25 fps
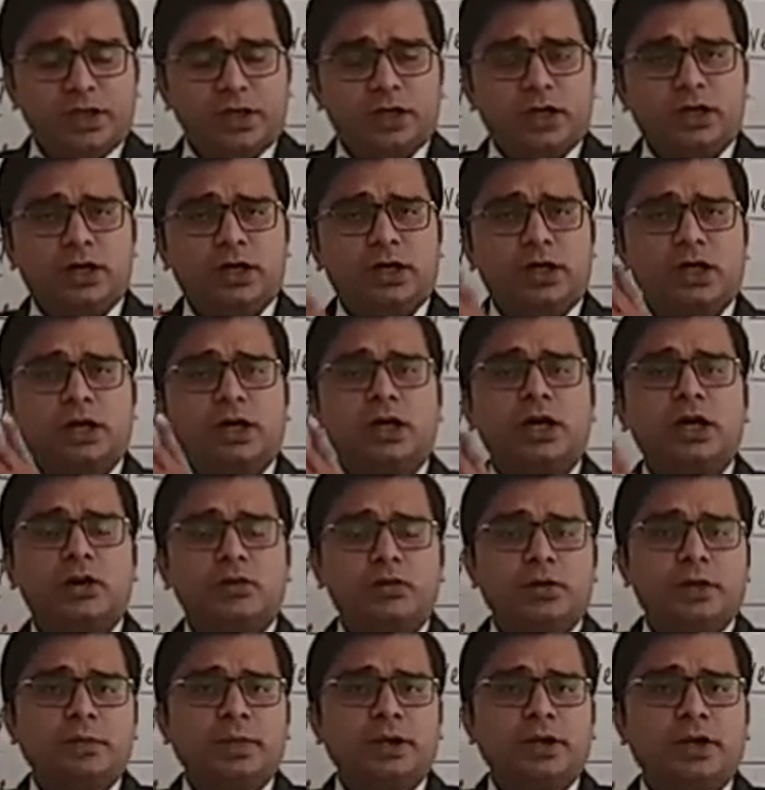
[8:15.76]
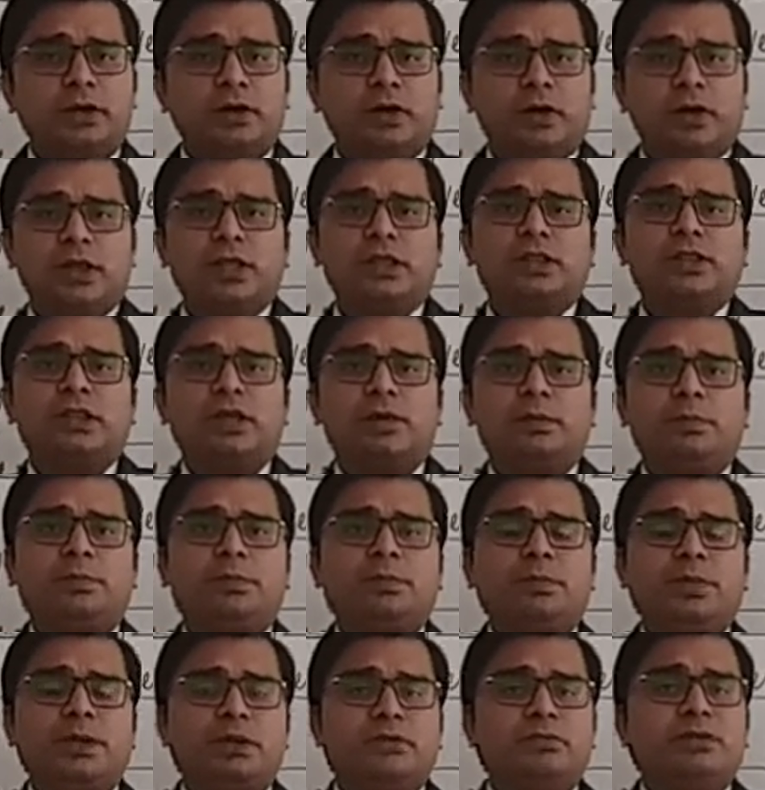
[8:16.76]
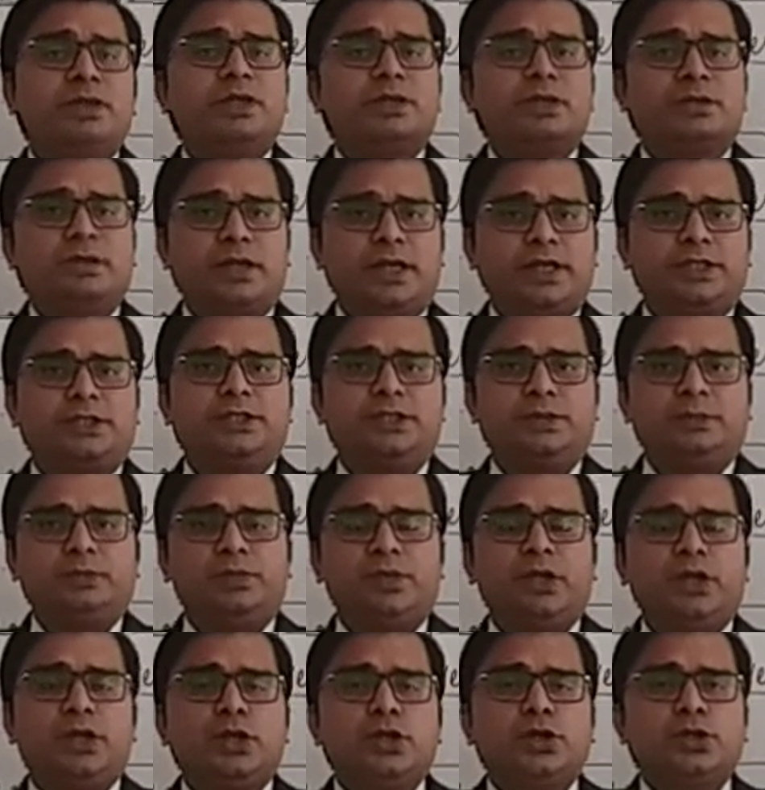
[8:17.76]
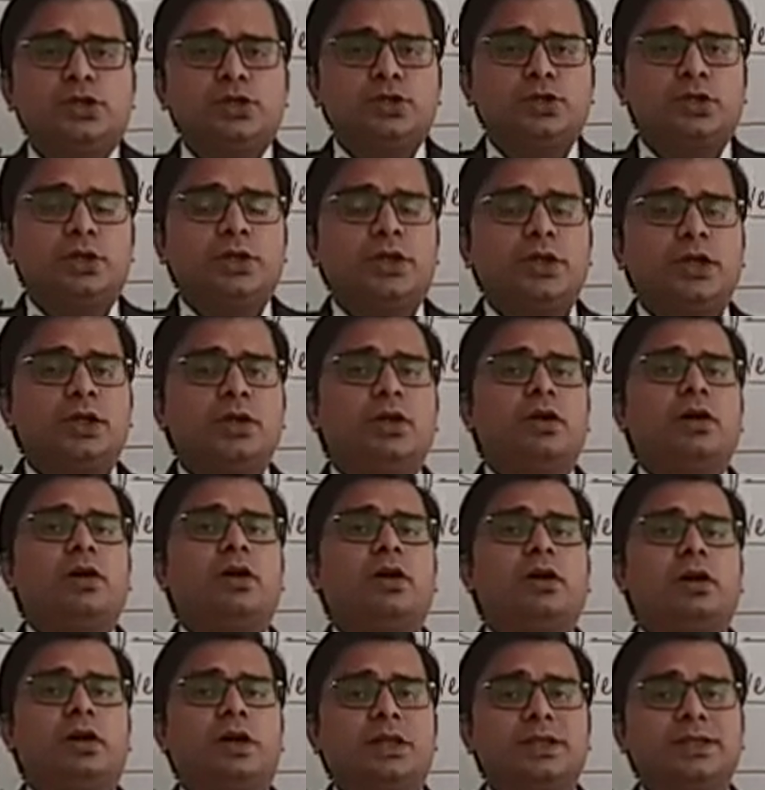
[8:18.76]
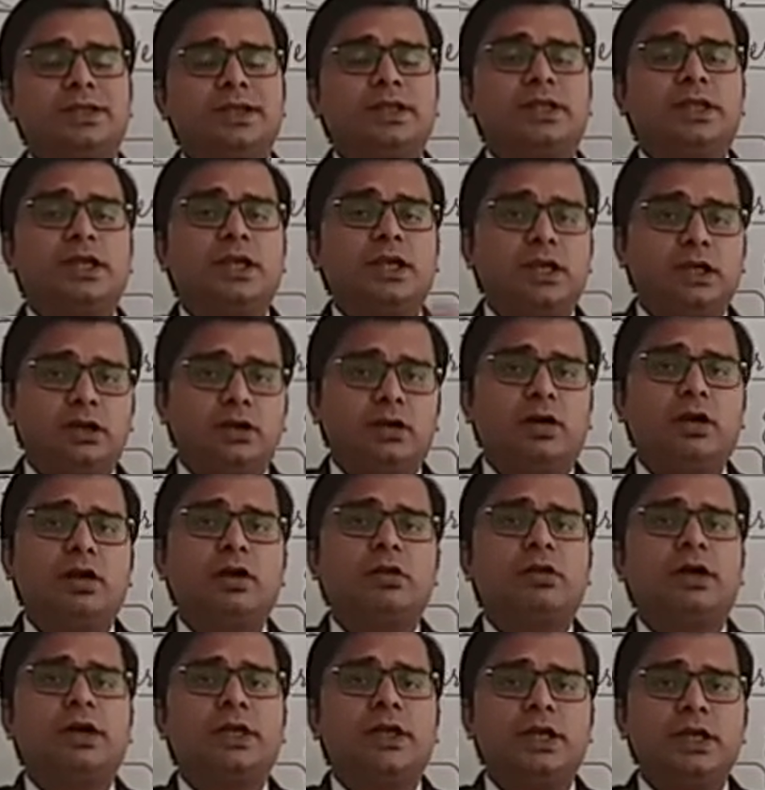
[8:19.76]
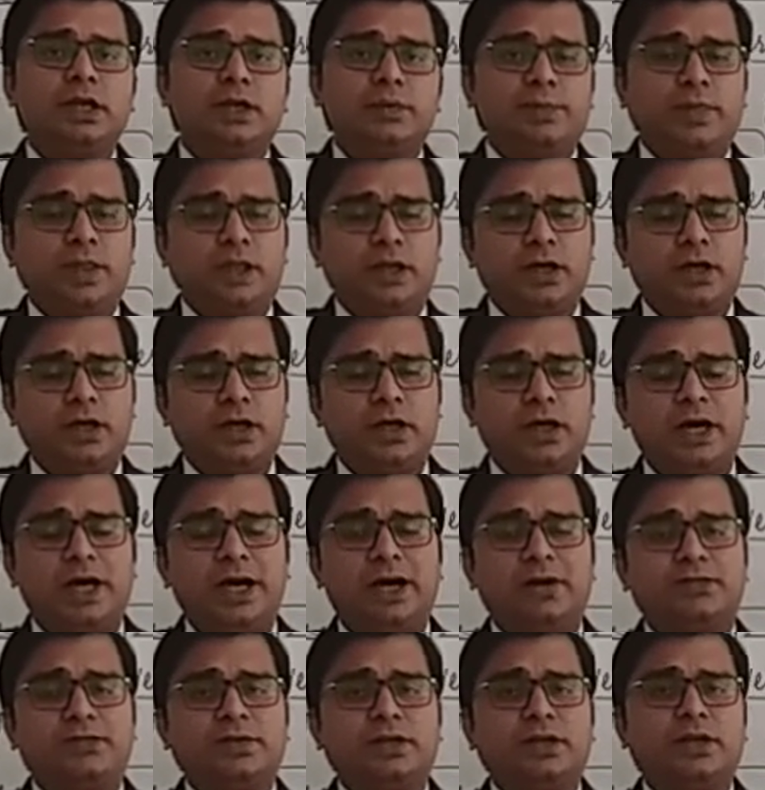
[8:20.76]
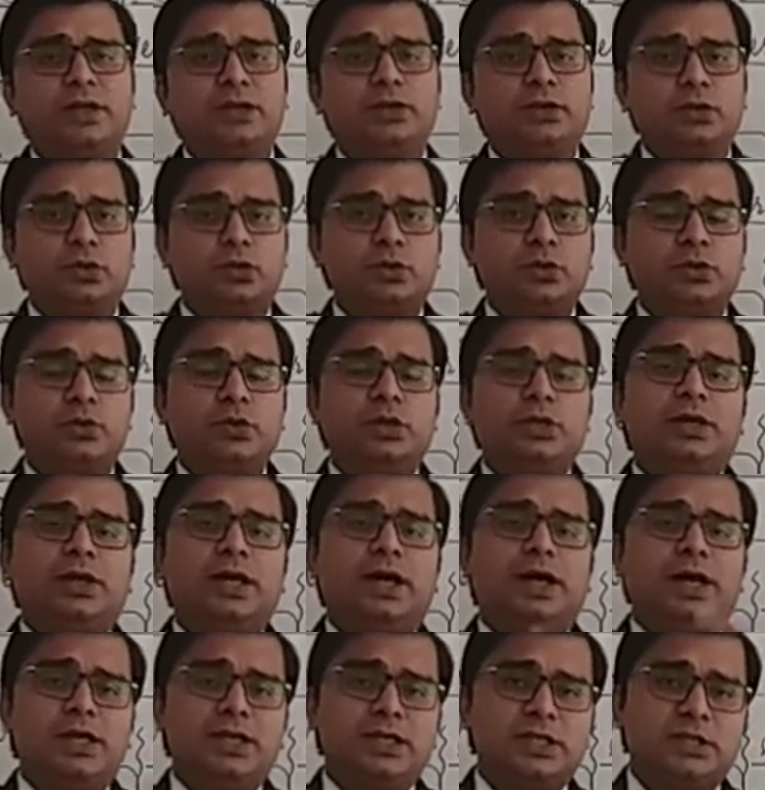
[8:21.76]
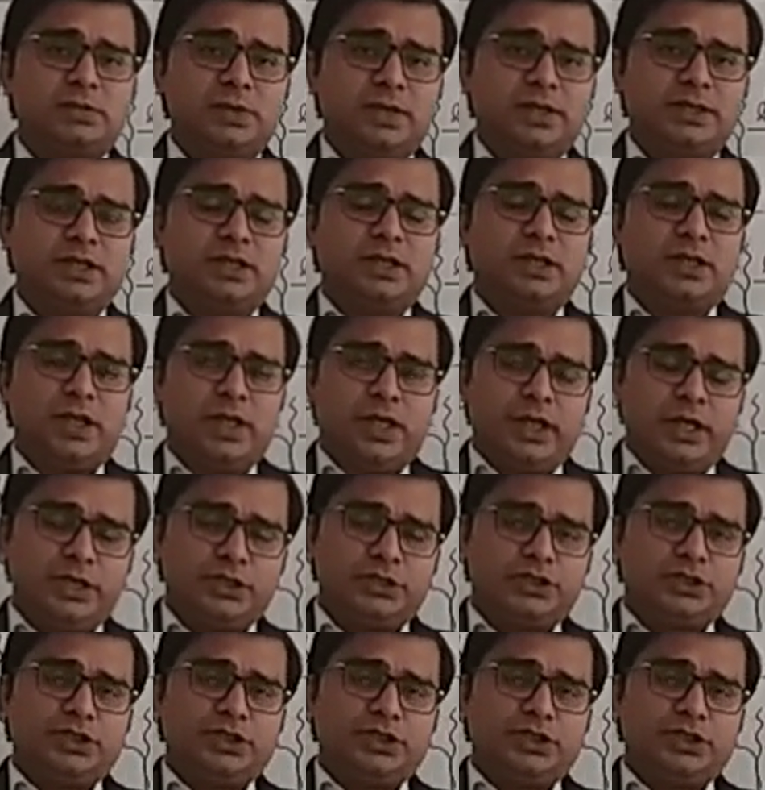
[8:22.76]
government or in the previous regime. So the king already after to Elizabethan age,